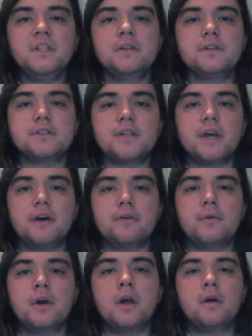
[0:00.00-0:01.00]

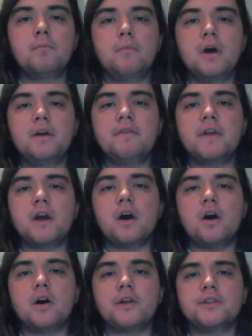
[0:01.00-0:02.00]
So, moving
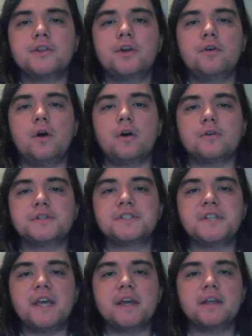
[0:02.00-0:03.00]
on to our
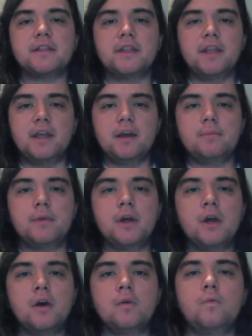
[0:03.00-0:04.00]
second tip,
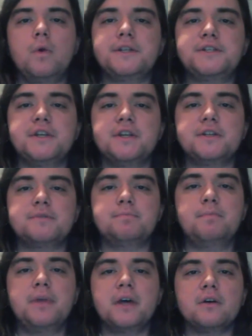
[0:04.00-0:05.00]
which is
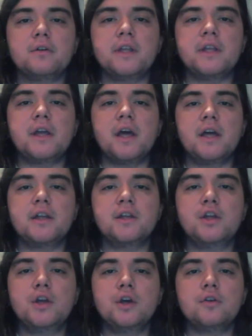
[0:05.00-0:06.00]
building a
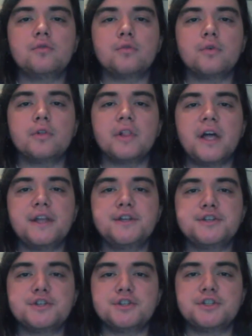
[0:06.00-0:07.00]
good
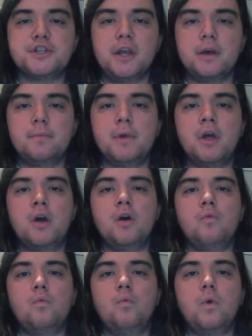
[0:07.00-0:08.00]
relationship
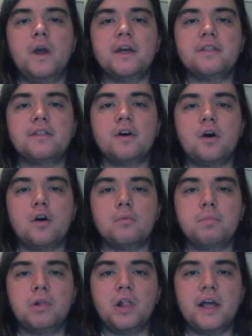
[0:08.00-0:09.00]
with our
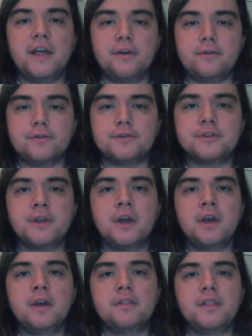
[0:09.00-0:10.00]
players.
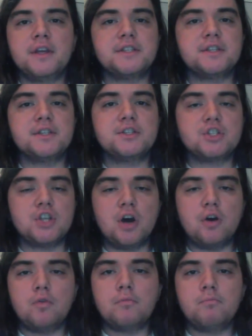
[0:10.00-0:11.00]
This is
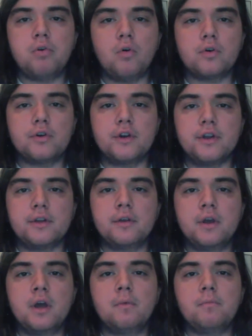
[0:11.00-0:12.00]
so important
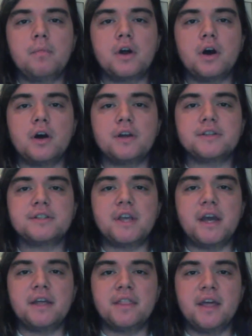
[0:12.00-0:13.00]
because
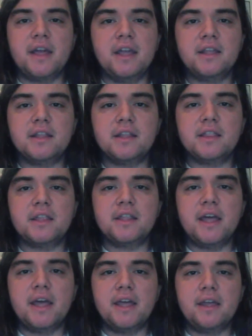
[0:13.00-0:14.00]
at the end of the
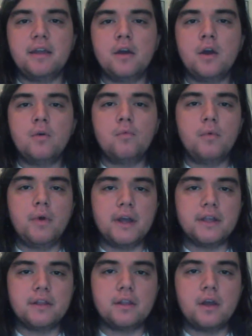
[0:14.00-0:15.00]
day,
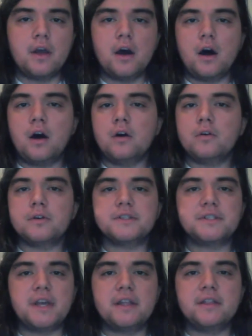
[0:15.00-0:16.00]
when all is
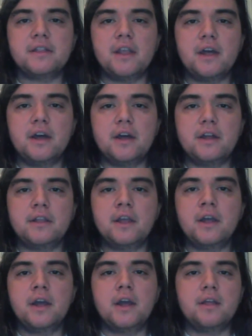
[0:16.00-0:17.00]
said and done
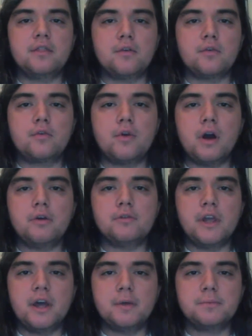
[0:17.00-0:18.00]
and they're
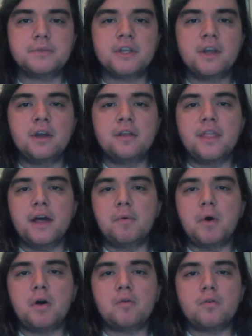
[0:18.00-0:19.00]
grown-ups, they
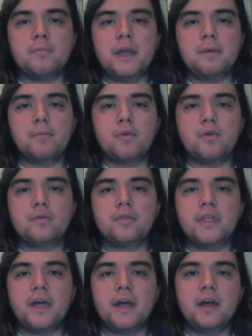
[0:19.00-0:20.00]
won't remember
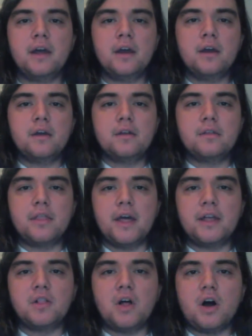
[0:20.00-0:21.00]
that they
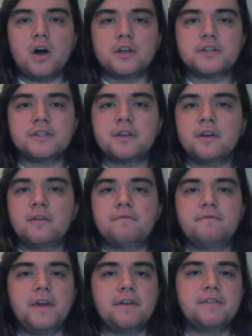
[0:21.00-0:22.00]
lost
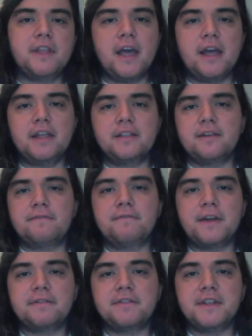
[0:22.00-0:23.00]

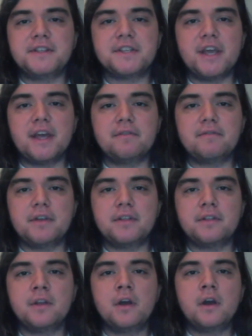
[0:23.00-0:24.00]

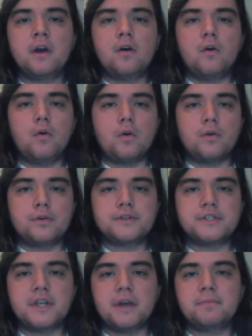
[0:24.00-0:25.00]
58-57 or
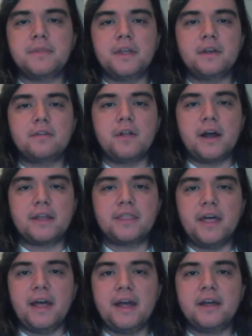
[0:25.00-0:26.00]
something like
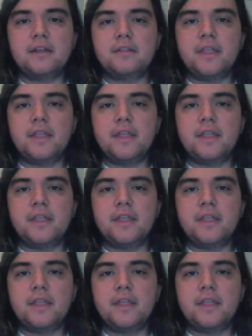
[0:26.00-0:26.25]
that.